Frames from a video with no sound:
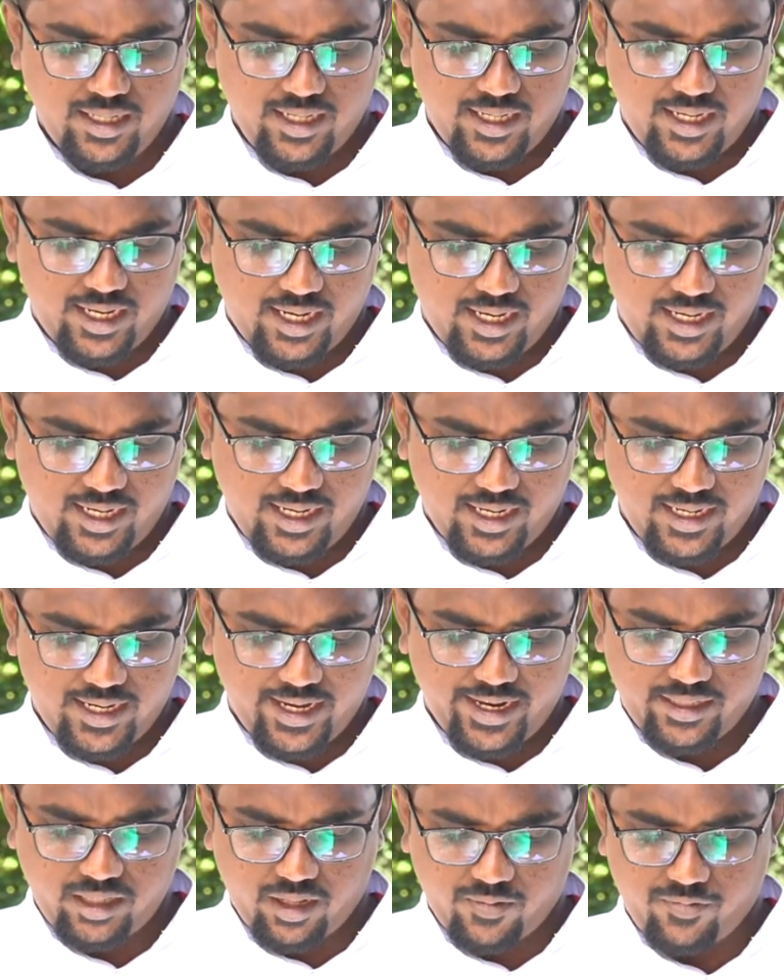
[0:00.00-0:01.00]
he
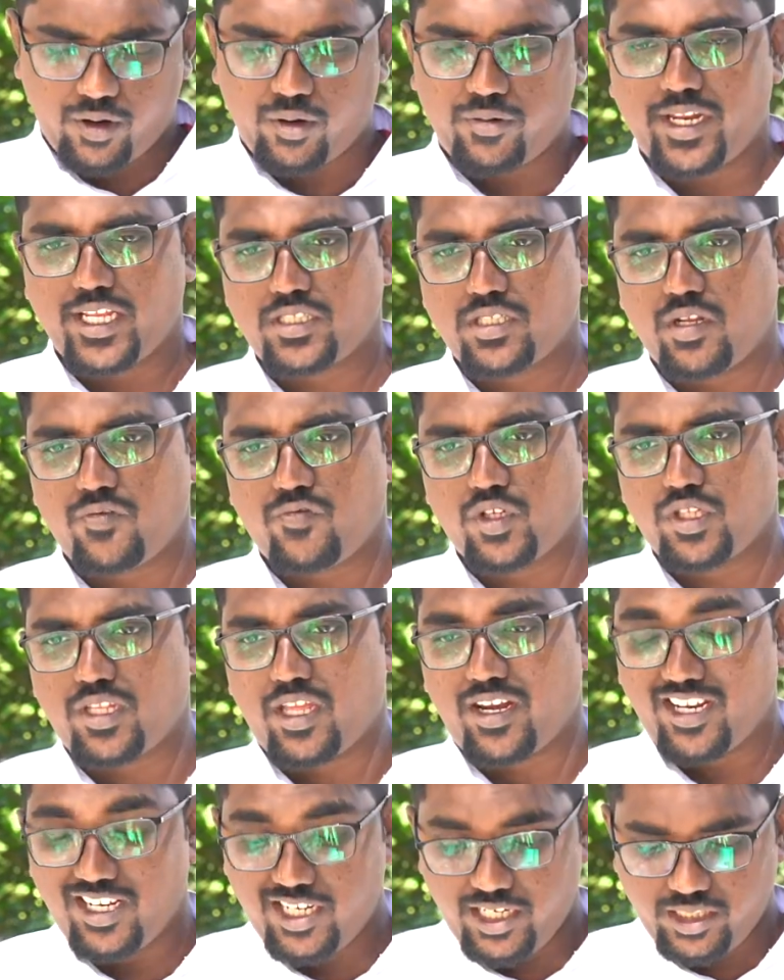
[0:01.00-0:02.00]
laid the foundation for
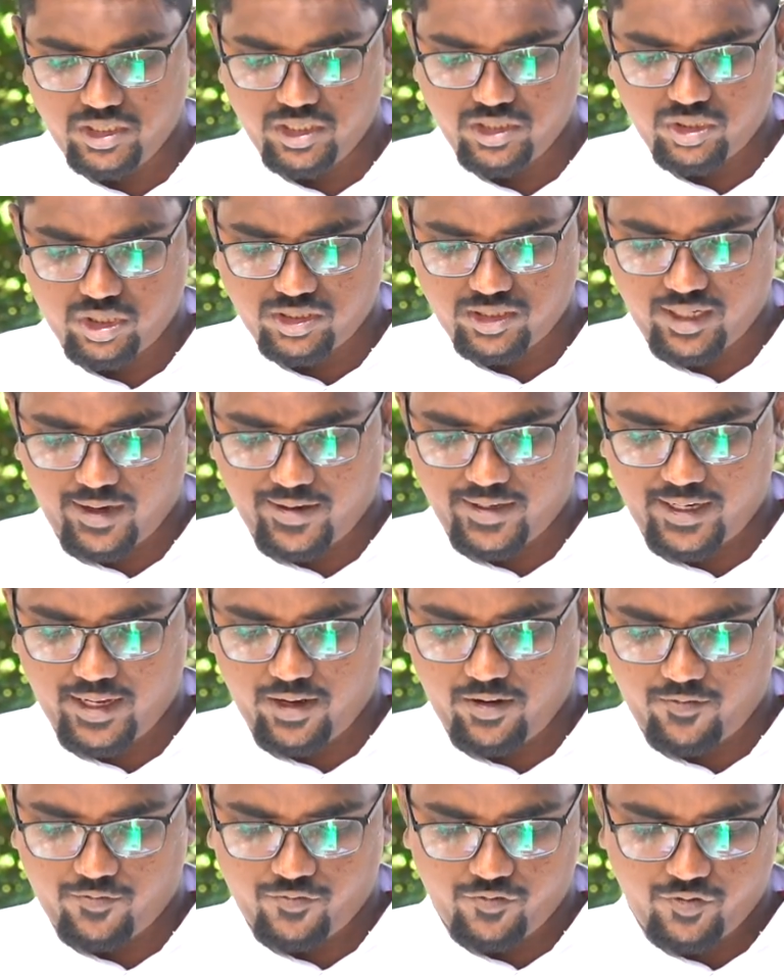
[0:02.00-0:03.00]
the Religious Society
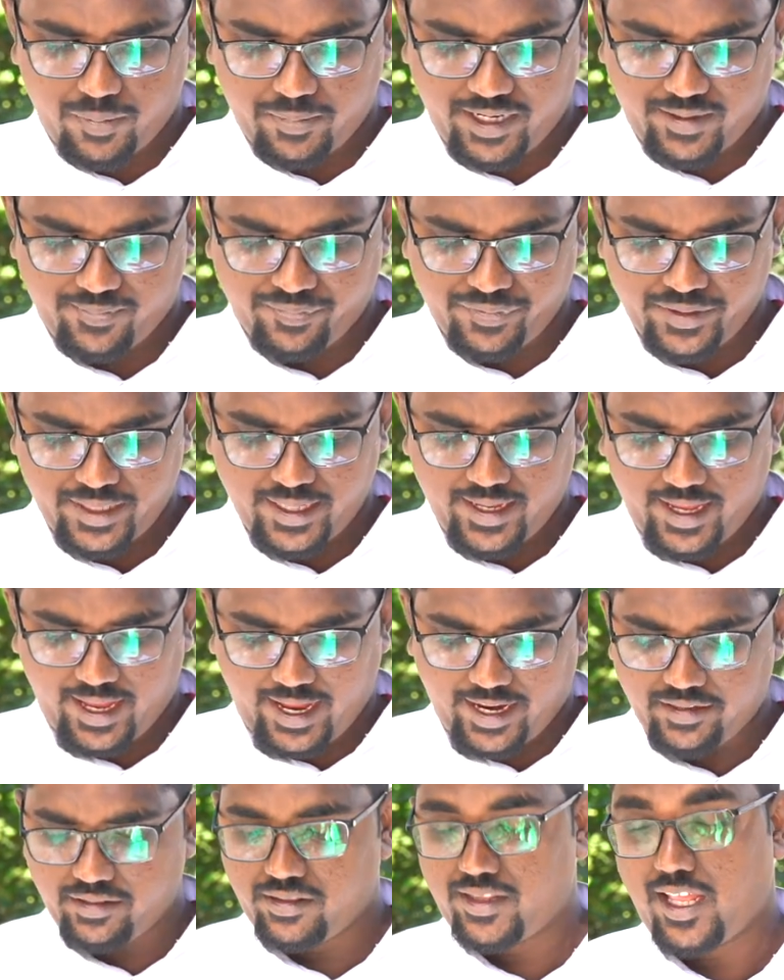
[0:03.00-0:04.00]
of Women,
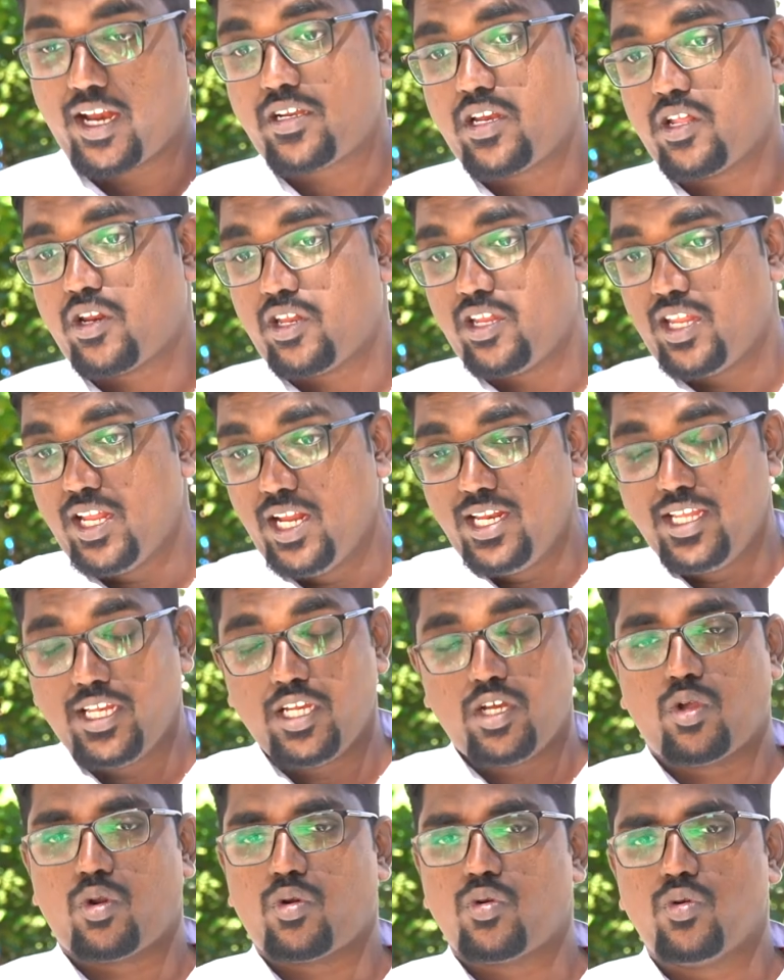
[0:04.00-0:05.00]
and that really
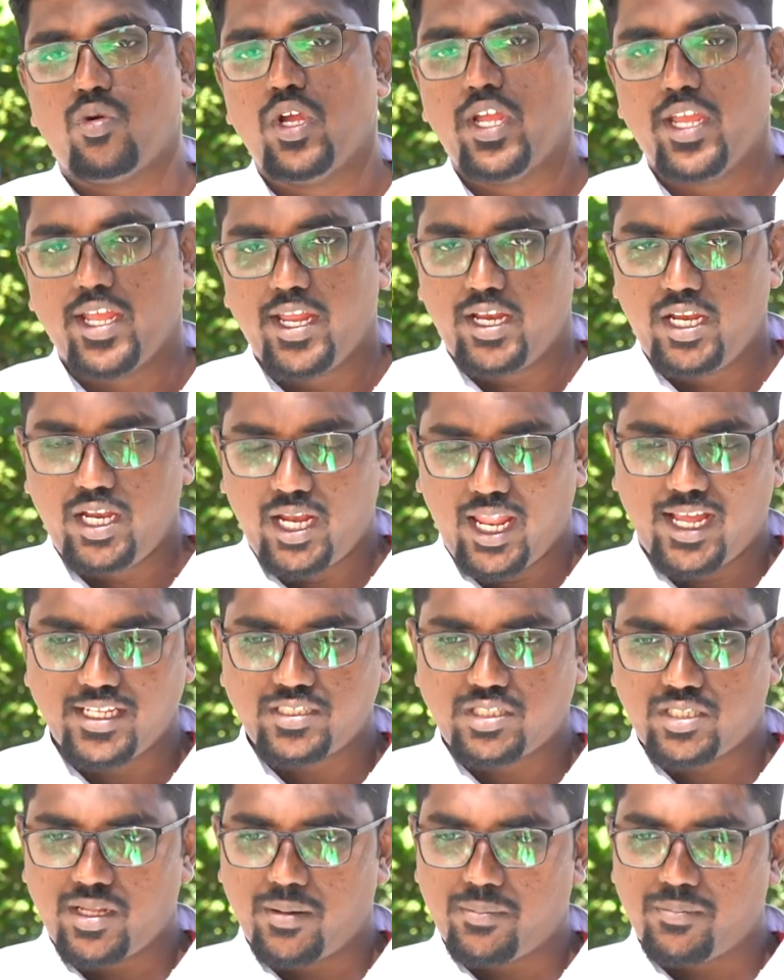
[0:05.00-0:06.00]
grew in
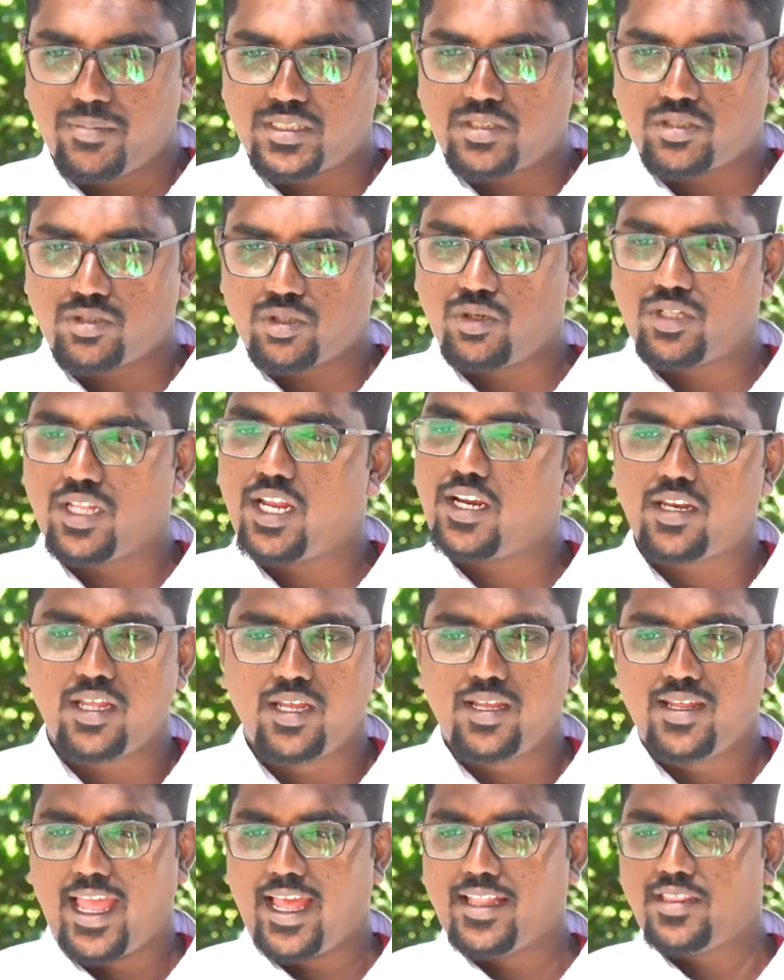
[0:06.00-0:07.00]
large numbers, so that
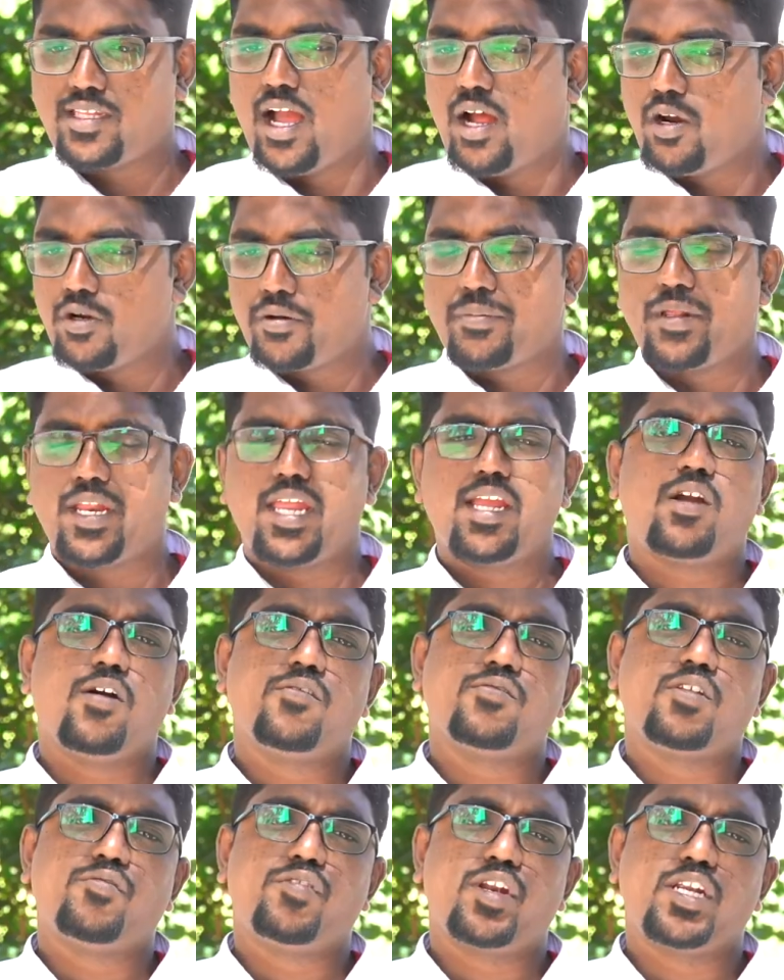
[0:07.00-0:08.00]
at the outbreak
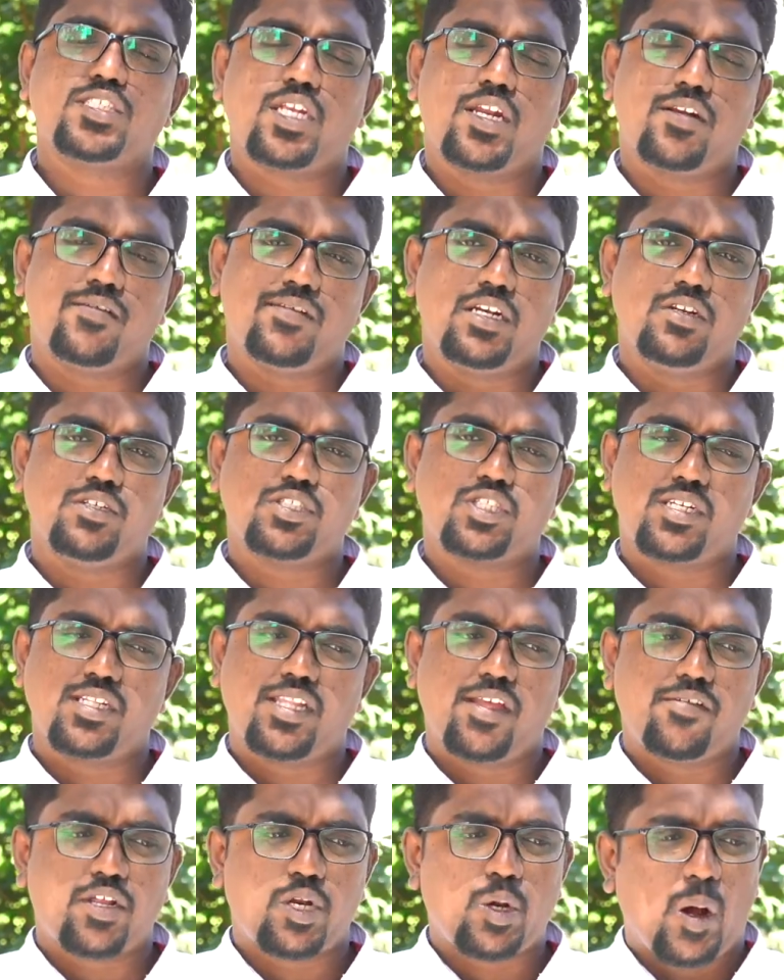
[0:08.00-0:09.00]
of the French Revolution,
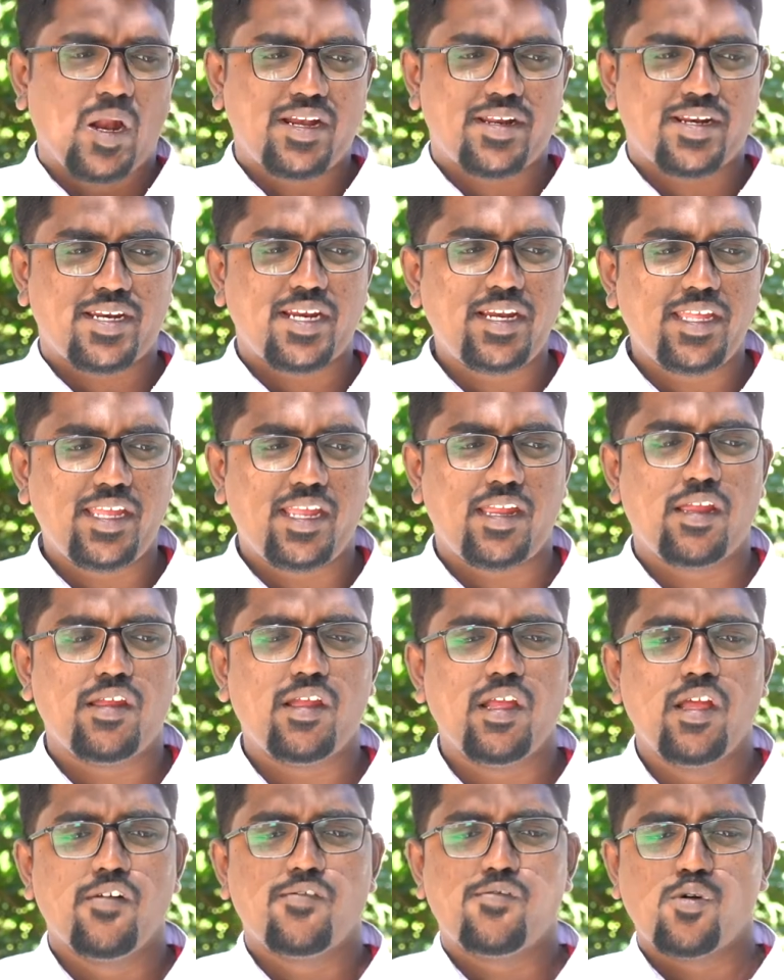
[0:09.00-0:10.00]
there were already
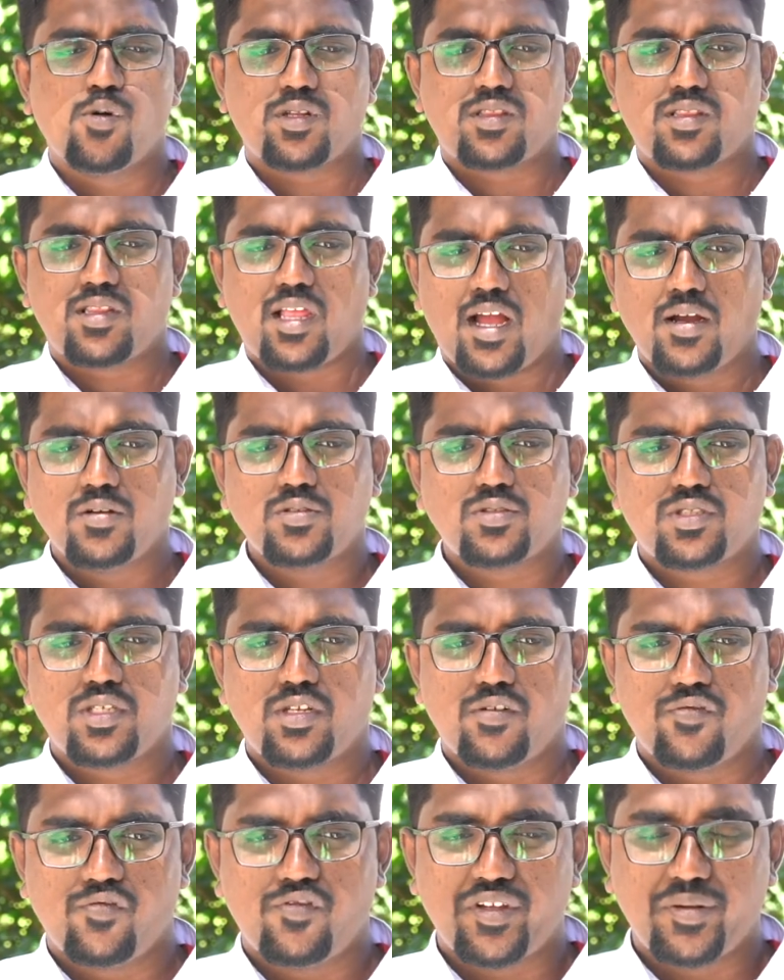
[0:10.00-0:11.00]

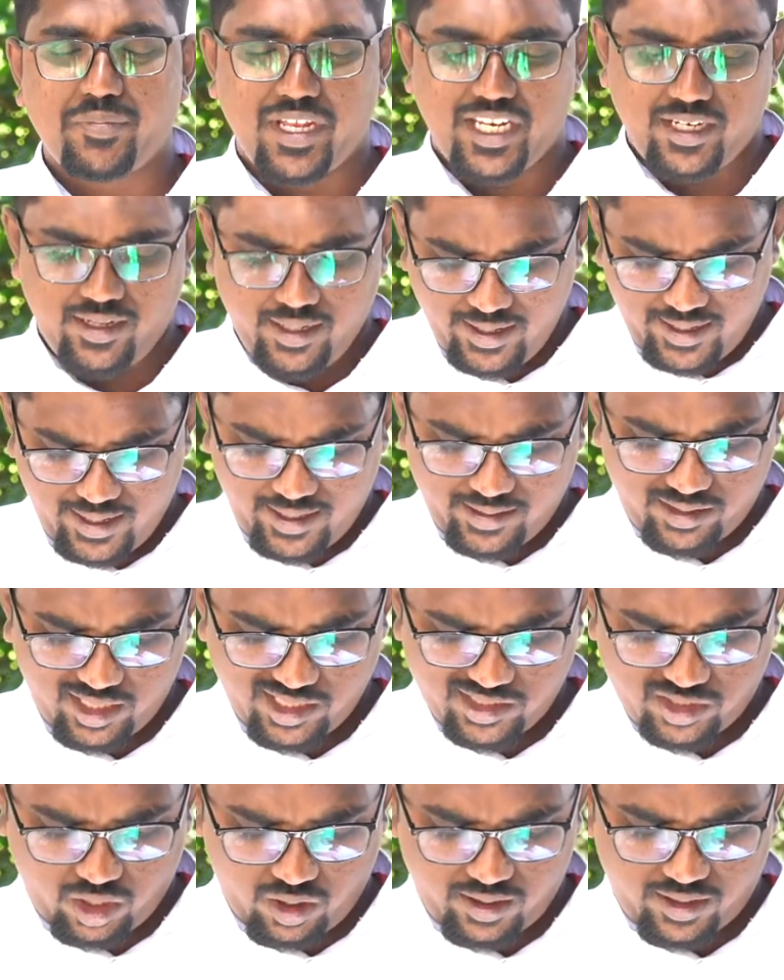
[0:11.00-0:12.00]
4,000 women in
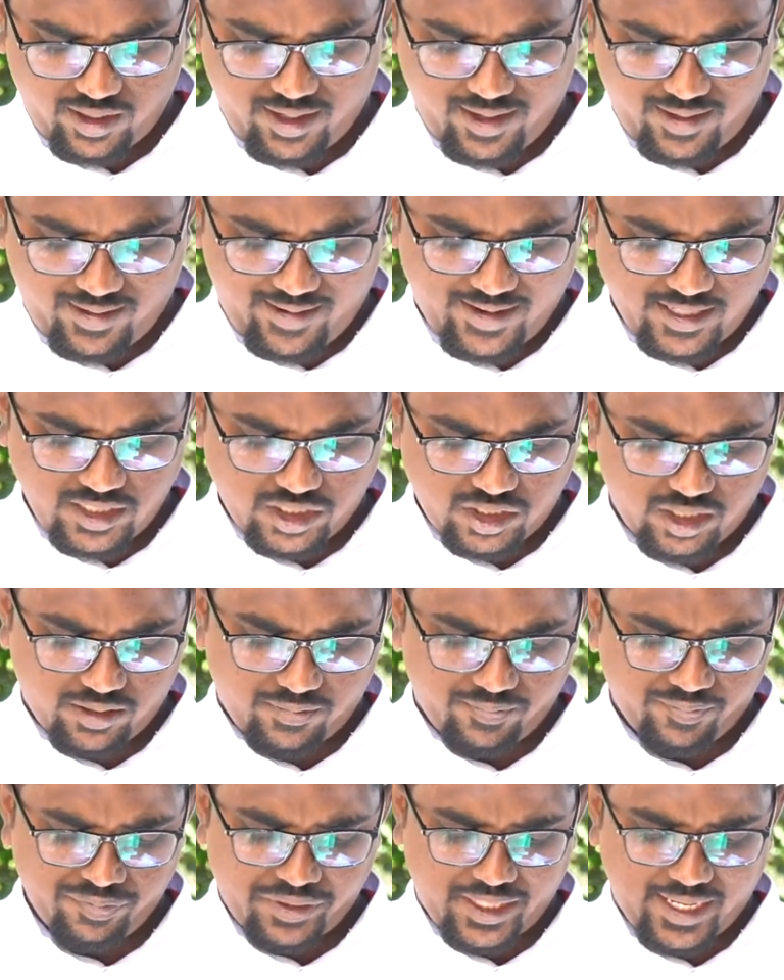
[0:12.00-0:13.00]
this congregation.